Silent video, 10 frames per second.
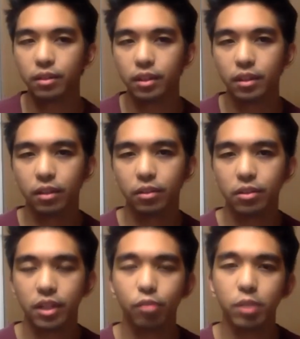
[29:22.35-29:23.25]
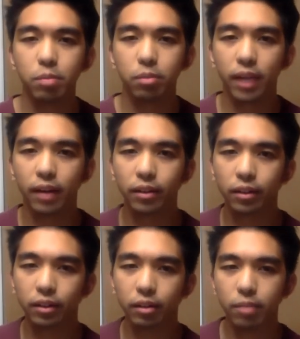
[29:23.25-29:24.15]
You know, there's other people out
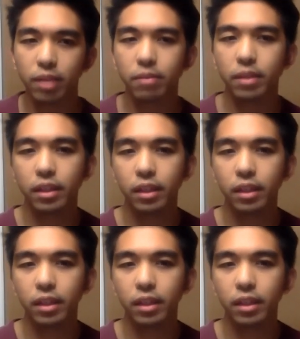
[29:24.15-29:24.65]
there, and maybe,